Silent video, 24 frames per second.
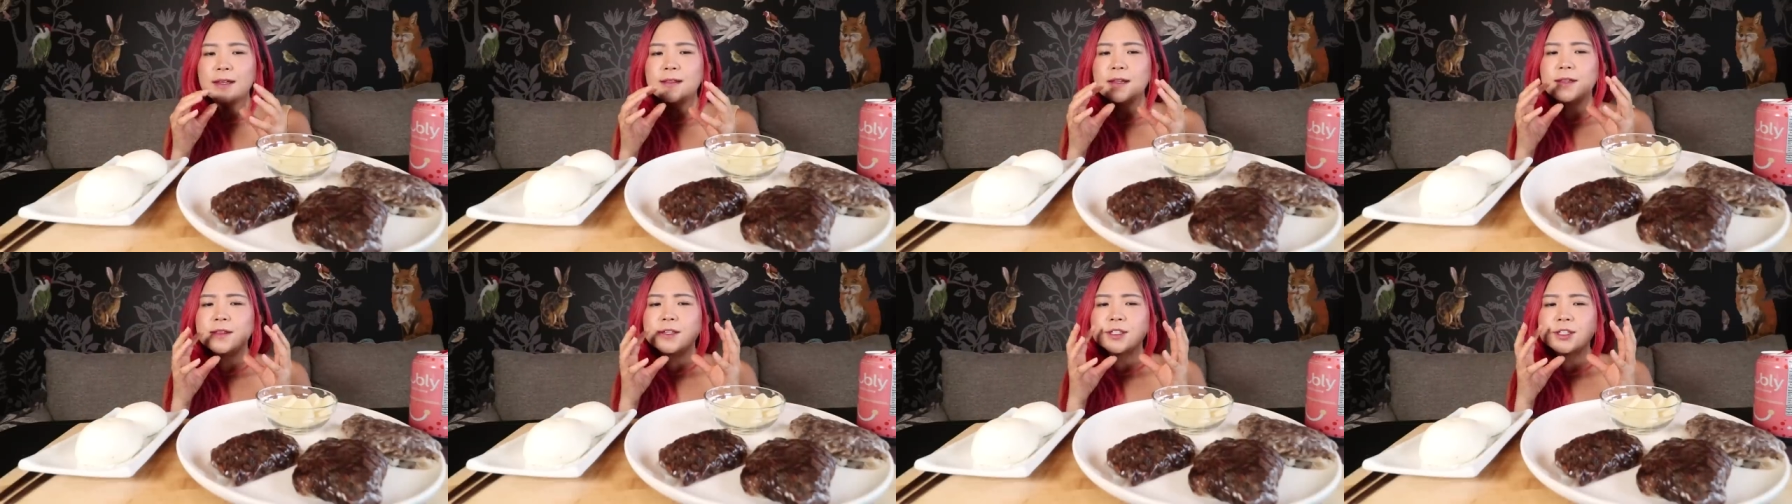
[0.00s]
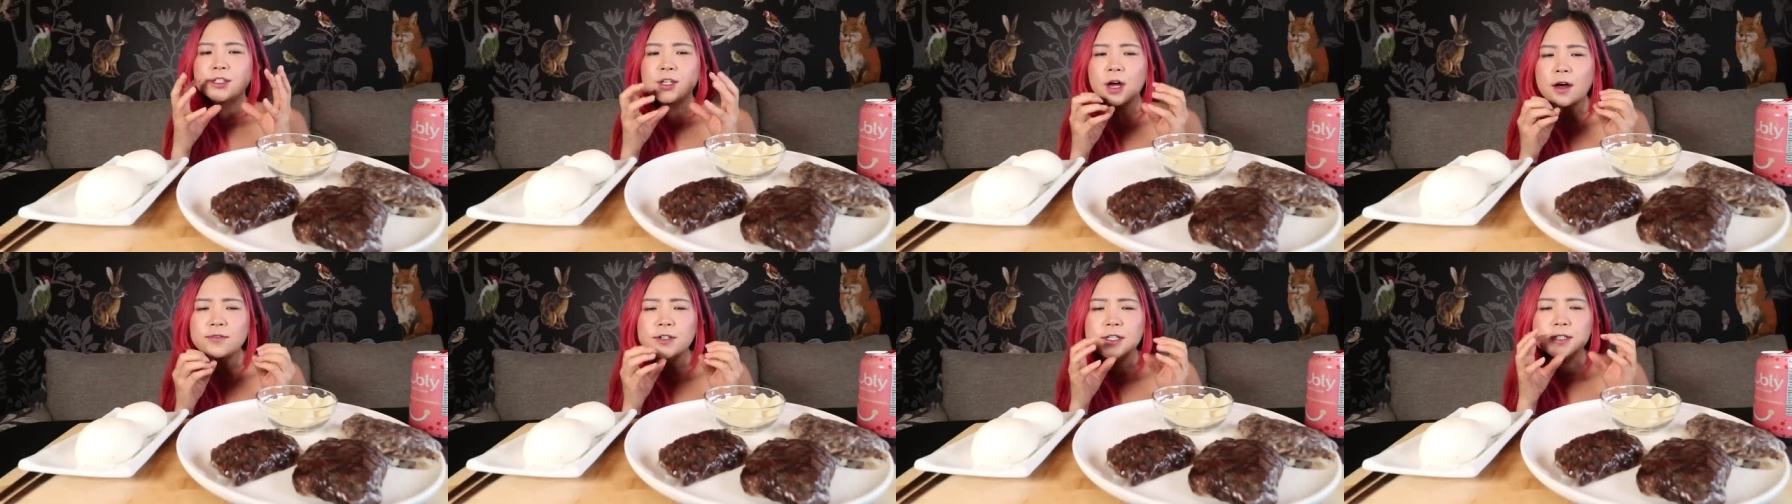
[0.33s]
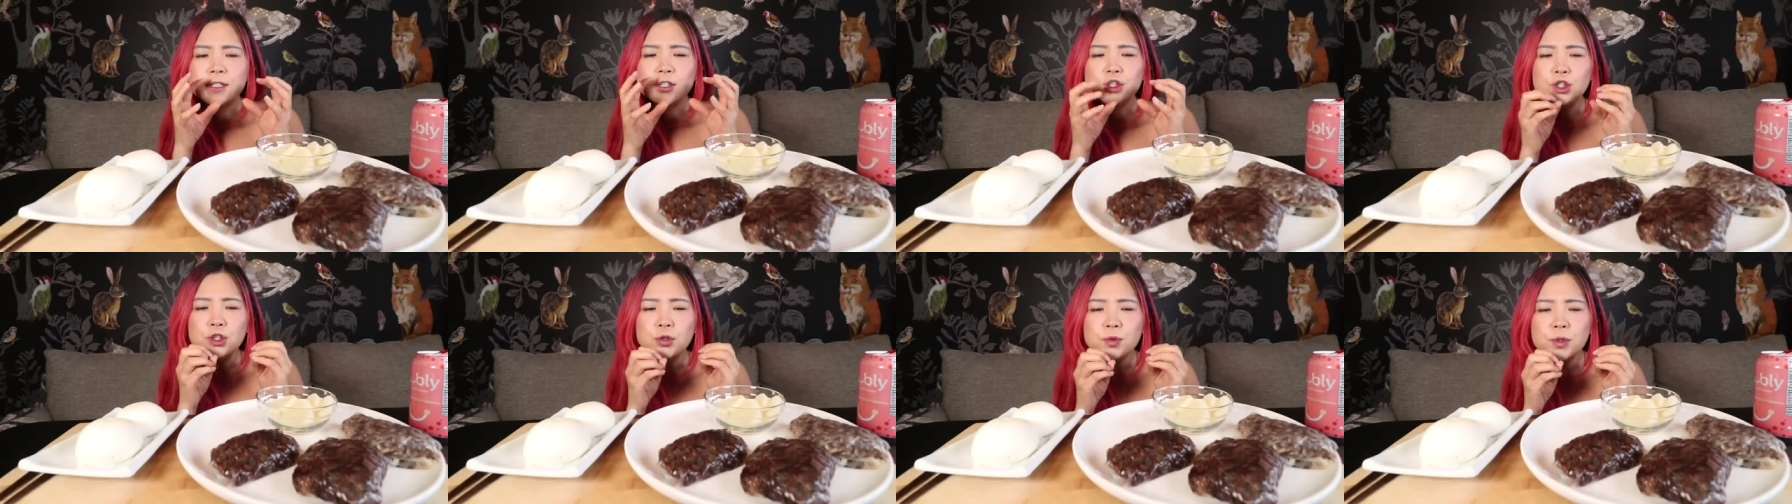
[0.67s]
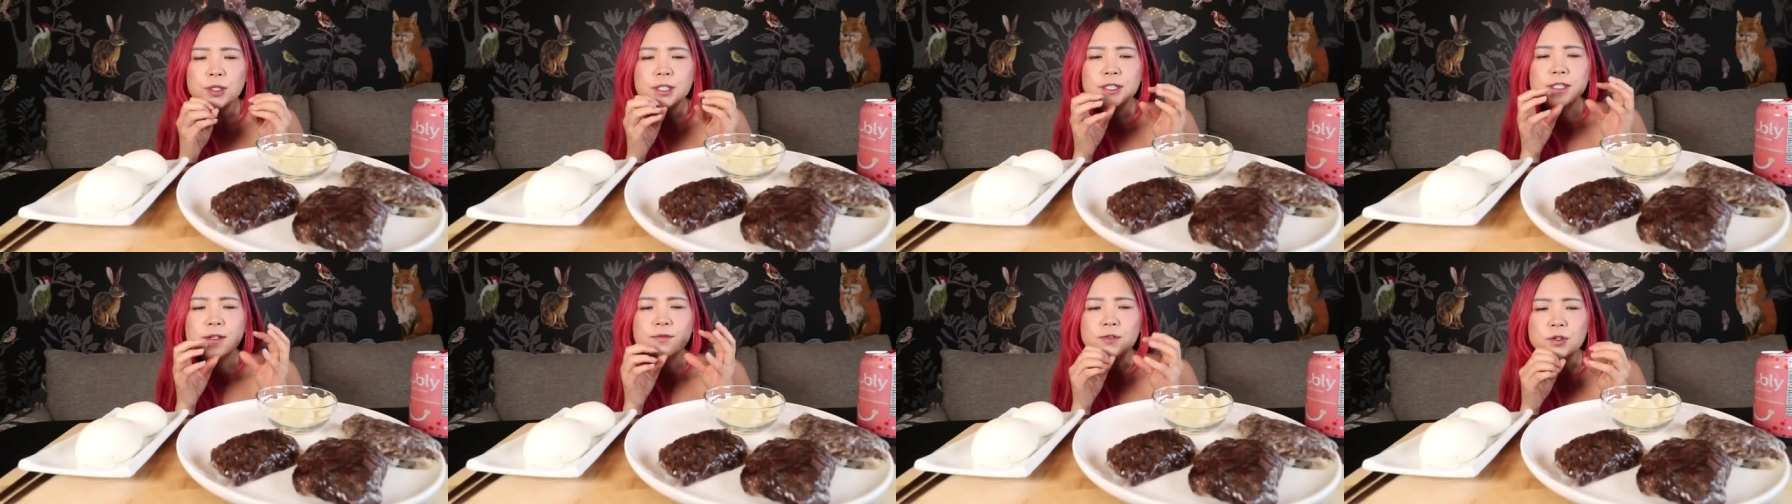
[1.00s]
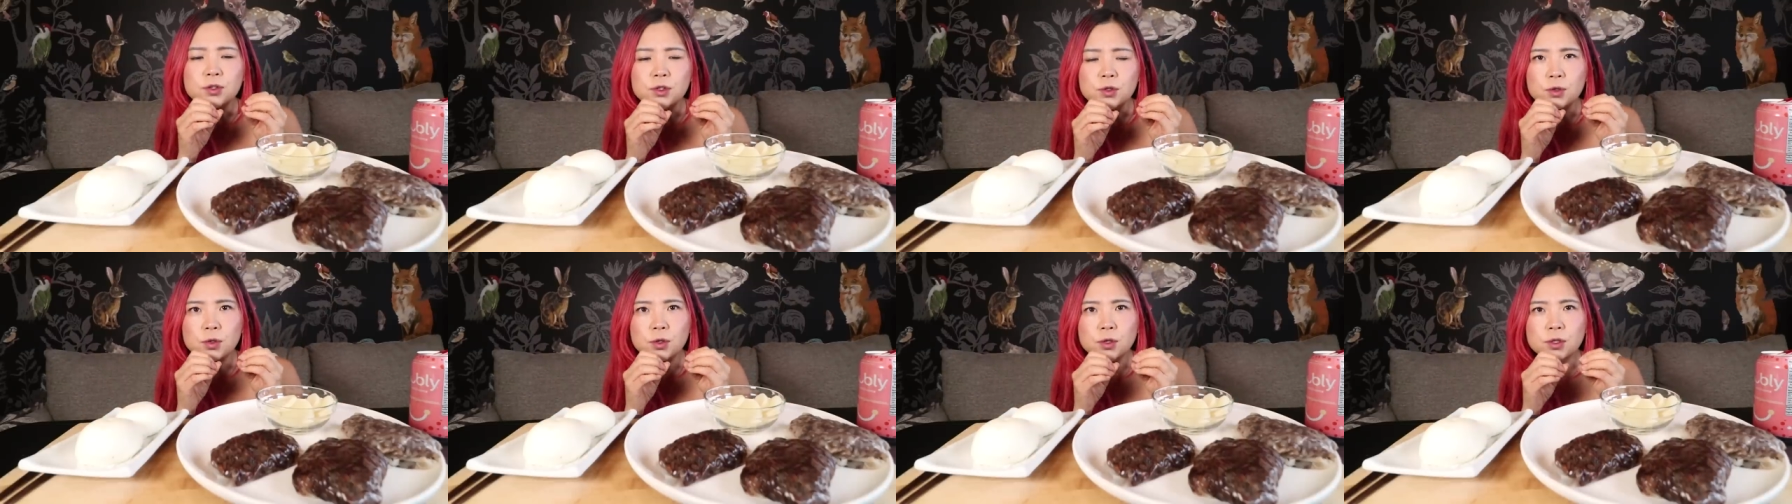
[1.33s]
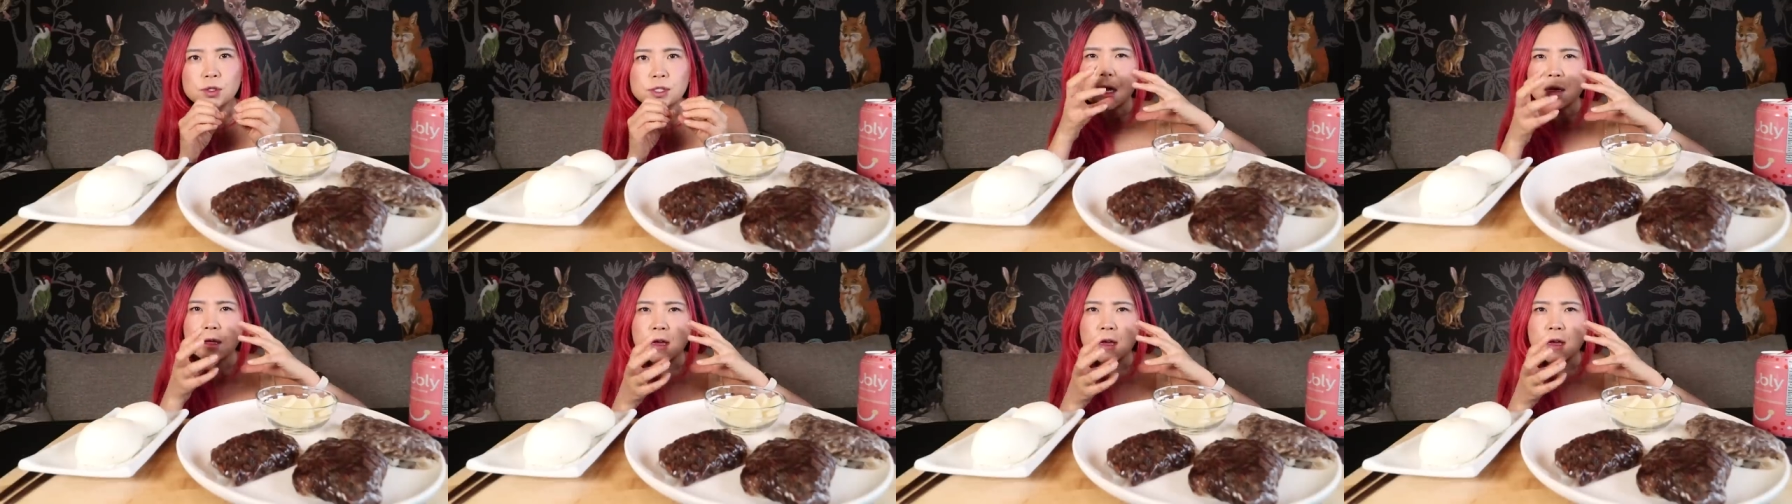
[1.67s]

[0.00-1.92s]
And then the softness and chewiness of the noodles